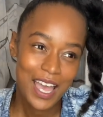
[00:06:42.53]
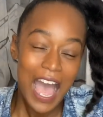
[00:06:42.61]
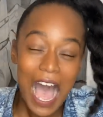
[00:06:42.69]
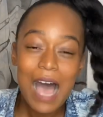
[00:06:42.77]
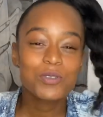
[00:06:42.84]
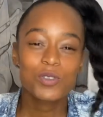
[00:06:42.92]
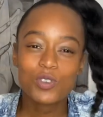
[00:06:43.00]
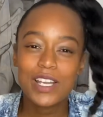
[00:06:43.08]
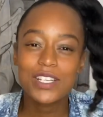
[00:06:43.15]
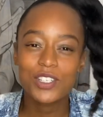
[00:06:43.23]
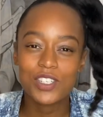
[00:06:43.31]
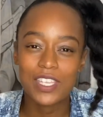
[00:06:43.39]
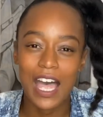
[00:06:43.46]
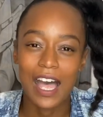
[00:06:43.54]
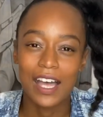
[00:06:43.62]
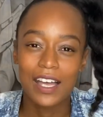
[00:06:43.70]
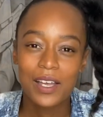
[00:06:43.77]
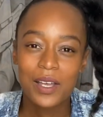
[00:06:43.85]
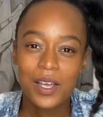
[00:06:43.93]
How strange is
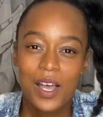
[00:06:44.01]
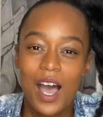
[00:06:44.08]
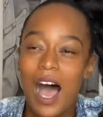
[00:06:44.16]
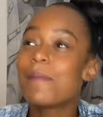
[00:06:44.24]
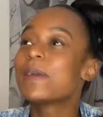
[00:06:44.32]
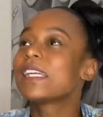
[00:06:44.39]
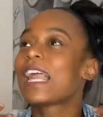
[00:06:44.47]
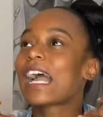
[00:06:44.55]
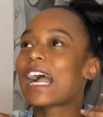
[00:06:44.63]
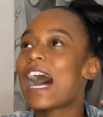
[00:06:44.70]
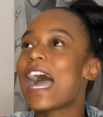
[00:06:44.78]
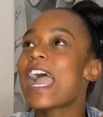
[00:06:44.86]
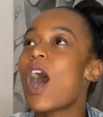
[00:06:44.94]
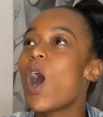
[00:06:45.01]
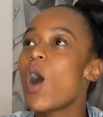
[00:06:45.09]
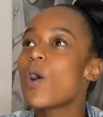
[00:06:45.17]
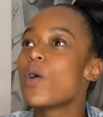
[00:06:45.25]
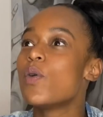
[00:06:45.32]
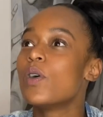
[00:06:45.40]
that? I mean, like, I
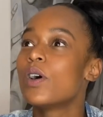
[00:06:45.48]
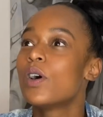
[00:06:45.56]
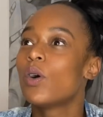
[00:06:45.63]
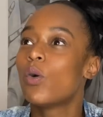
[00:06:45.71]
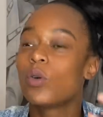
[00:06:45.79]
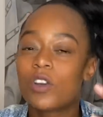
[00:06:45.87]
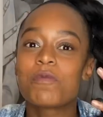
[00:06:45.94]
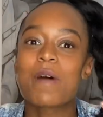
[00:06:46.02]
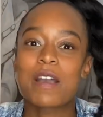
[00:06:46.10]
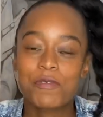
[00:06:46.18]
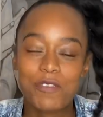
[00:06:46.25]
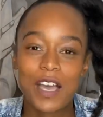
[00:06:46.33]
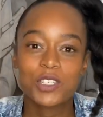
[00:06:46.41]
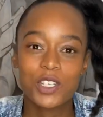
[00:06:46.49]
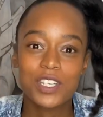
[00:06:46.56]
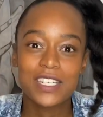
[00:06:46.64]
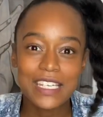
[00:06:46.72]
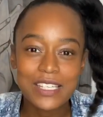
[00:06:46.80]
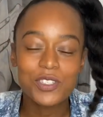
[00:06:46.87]
owe all of my
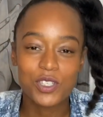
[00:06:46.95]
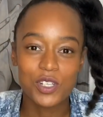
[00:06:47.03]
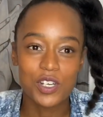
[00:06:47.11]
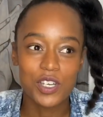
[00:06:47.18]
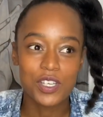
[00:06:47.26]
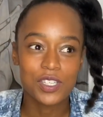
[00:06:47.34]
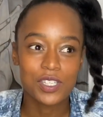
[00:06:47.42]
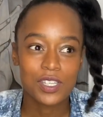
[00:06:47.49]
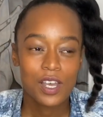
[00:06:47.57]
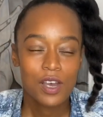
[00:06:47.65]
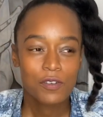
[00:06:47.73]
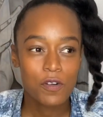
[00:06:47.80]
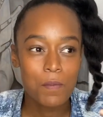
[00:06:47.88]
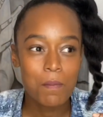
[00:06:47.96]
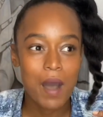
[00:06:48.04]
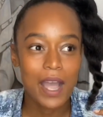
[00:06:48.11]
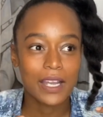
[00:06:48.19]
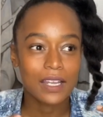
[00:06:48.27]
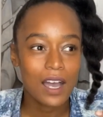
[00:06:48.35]
fashionista-ness from
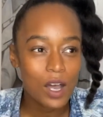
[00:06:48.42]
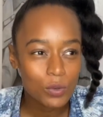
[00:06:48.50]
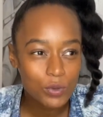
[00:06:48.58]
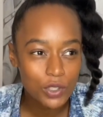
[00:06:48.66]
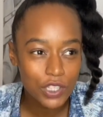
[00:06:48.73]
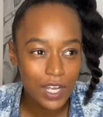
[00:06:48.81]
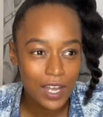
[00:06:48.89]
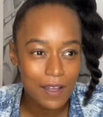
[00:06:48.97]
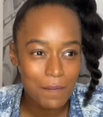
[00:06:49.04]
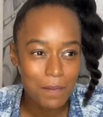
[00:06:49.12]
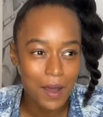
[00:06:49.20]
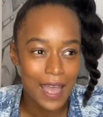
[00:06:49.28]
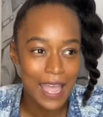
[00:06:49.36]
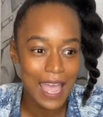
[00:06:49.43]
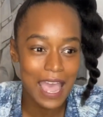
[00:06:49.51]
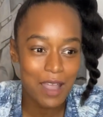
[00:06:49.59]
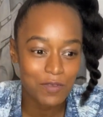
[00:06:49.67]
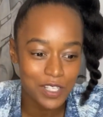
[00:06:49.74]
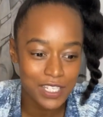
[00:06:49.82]
my culture, my
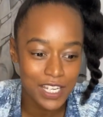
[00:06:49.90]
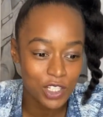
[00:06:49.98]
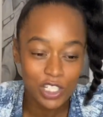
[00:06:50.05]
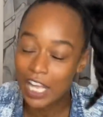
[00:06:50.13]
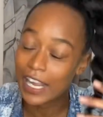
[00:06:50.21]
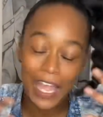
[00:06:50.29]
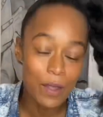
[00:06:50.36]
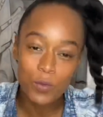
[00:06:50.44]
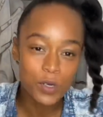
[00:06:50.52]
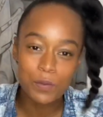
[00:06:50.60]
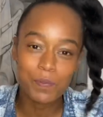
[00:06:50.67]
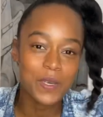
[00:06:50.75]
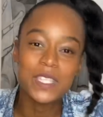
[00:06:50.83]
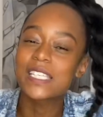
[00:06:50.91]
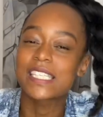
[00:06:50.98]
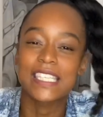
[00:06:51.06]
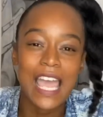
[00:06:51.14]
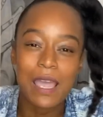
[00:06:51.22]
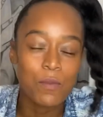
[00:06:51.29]
heritage. Like, it wouldn't be the
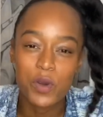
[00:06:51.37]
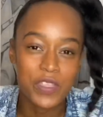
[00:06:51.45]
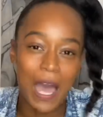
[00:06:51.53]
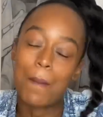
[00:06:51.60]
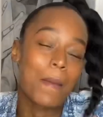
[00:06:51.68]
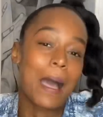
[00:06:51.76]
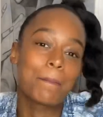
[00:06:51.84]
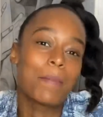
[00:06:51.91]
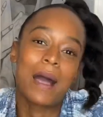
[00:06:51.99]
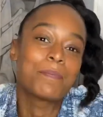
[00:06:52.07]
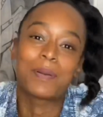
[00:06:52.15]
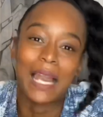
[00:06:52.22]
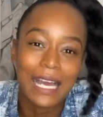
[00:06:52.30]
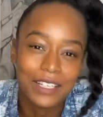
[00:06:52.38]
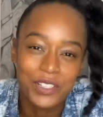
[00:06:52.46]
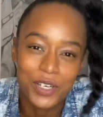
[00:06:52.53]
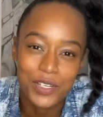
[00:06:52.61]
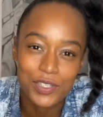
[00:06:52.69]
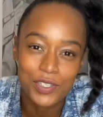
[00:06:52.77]
same without my, my
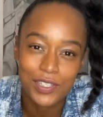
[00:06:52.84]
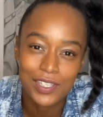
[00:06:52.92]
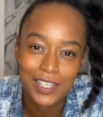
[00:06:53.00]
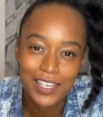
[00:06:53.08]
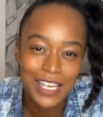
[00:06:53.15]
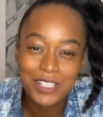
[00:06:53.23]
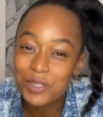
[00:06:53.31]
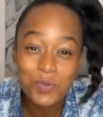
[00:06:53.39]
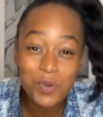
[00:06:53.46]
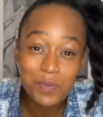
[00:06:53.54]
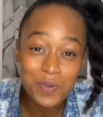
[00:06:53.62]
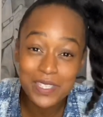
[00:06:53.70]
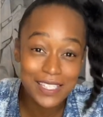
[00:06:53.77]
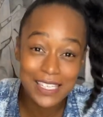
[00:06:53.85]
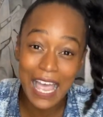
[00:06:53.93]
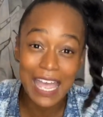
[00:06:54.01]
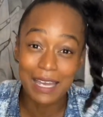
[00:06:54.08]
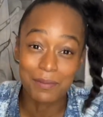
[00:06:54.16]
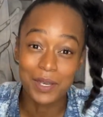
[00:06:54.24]
blackness. It just wouldn't be the
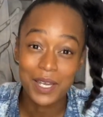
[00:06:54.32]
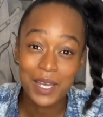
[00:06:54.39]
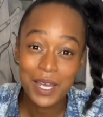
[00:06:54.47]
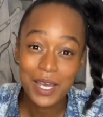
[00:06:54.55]
same